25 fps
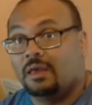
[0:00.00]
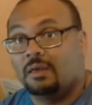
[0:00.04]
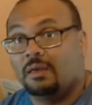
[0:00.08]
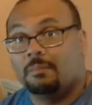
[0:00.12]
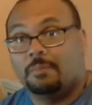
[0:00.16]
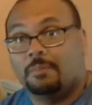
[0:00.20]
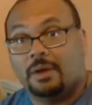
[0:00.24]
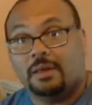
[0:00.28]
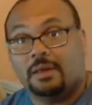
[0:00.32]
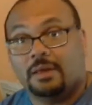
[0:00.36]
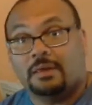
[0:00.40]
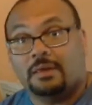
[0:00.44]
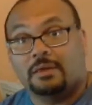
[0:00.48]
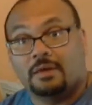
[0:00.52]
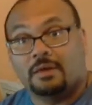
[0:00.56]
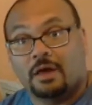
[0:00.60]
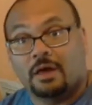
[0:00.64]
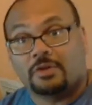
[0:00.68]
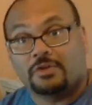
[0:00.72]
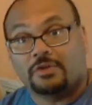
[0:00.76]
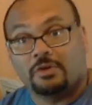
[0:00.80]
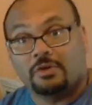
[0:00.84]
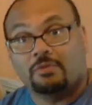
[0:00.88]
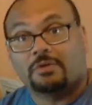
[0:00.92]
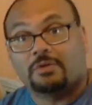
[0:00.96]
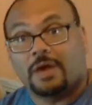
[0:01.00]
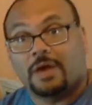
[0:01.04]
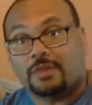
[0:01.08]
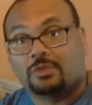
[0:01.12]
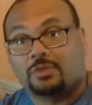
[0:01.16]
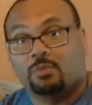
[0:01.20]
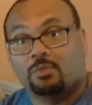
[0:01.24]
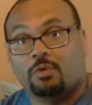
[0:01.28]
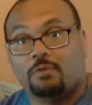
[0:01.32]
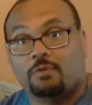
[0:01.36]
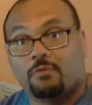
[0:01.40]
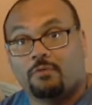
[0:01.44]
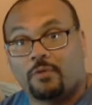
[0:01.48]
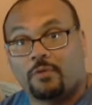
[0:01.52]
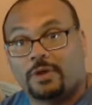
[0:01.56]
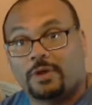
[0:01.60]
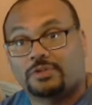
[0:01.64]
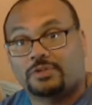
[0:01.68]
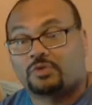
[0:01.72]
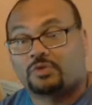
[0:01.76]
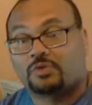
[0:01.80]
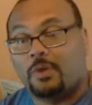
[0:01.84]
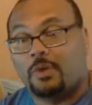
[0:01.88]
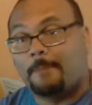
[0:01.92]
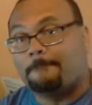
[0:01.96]
but he also got the
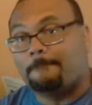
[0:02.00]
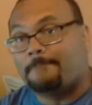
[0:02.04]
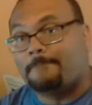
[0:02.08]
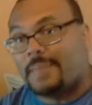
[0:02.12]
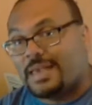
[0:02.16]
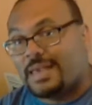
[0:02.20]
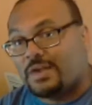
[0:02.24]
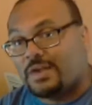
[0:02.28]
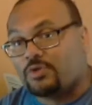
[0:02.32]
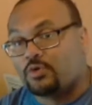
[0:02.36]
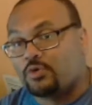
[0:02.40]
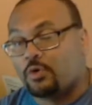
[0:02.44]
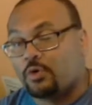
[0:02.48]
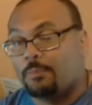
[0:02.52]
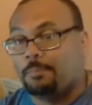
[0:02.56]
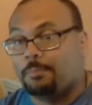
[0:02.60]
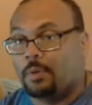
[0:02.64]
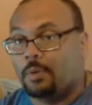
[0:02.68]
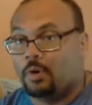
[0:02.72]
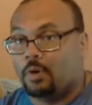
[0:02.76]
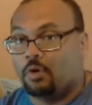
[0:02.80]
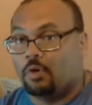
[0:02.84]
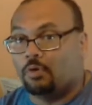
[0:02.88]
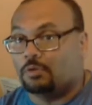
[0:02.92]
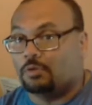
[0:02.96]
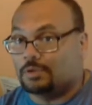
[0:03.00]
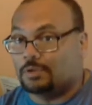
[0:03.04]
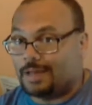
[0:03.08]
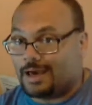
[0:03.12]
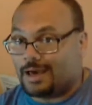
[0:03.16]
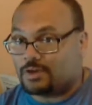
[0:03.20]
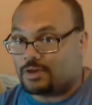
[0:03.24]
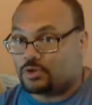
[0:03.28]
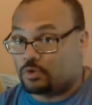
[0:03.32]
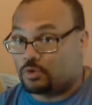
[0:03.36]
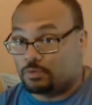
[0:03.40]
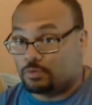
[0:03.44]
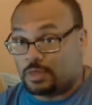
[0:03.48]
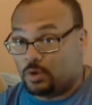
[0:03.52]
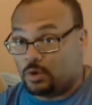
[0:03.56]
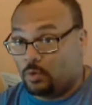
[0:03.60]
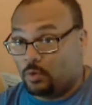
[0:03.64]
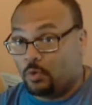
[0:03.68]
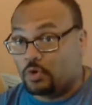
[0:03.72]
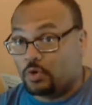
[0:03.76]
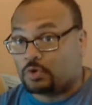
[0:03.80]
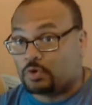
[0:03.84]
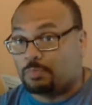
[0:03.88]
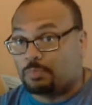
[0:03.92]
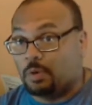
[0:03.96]
Wolverines to a major bowl last year, the
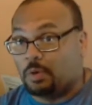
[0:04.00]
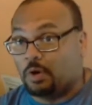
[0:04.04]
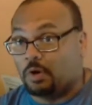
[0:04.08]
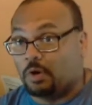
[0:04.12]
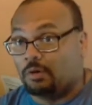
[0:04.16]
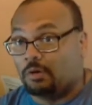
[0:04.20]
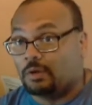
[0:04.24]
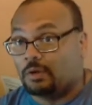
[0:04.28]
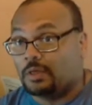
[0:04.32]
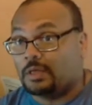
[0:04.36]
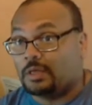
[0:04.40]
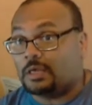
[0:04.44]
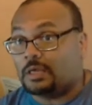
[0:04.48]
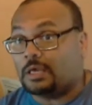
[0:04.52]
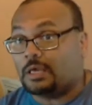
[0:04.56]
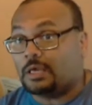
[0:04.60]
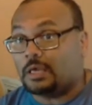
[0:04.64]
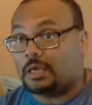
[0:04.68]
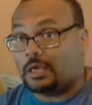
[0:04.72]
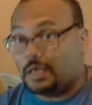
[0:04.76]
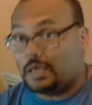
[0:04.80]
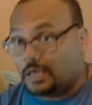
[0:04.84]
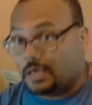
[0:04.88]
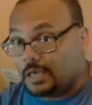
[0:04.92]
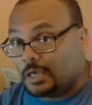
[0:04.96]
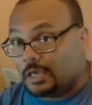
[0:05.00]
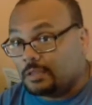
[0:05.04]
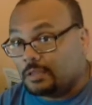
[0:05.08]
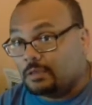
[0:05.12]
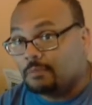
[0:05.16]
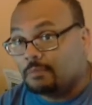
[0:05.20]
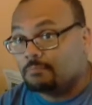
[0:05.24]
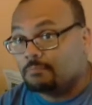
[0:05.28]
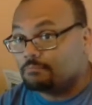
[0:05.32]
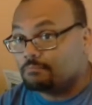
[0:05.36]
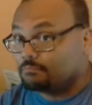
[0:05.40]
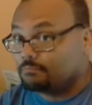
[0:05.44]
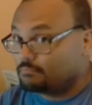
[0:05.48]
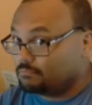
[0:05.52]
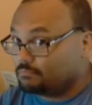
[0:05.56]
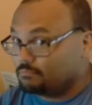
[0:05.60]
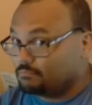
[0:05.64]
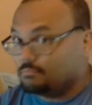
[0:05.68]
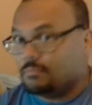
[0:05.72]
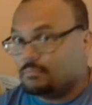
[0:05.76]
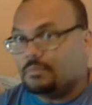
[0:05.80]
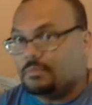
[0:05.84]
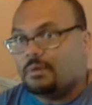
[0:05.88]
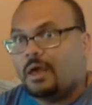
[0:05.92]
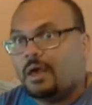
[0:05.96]
Orange Bowl, and
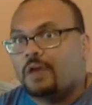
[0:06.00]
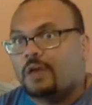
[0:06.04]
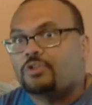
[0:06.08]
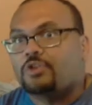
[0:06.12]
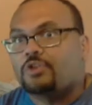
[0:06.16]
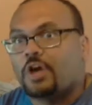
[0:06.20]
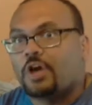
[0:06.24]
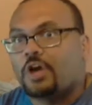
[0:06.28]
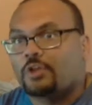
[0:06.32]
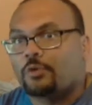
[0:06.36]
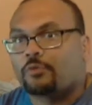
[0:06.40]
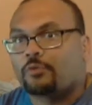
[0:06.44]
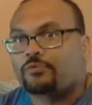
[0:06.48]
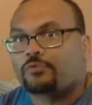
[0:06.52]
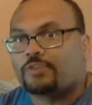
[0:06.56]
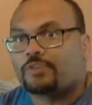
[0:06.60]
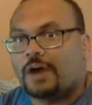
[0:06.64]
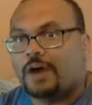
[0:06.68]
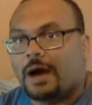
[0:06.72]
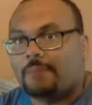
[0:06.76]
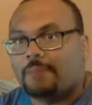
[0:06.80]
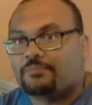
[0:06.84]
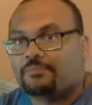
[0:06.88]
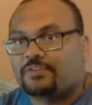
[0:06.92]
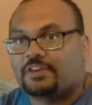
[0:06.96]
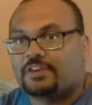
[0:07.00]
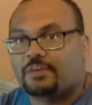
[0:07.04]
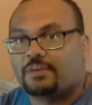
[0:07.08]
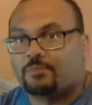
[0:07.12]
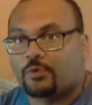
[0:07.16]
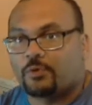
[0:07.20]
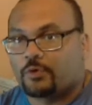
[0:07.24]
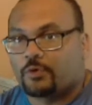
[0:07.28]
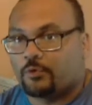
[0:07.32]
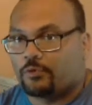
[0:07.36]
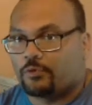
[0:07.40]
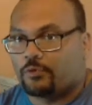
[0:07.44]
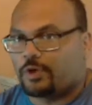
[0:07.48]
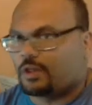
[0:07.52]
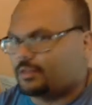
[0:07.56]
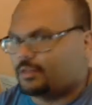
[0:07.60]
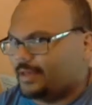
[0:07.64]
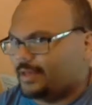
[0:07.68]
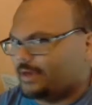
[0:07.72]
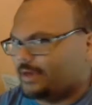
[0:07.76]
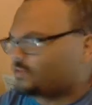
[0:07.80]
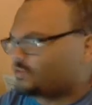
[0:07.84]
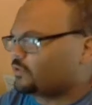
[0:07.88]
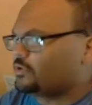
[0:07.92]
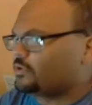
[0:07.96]
another top 10 recruiting
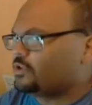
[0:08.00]
class.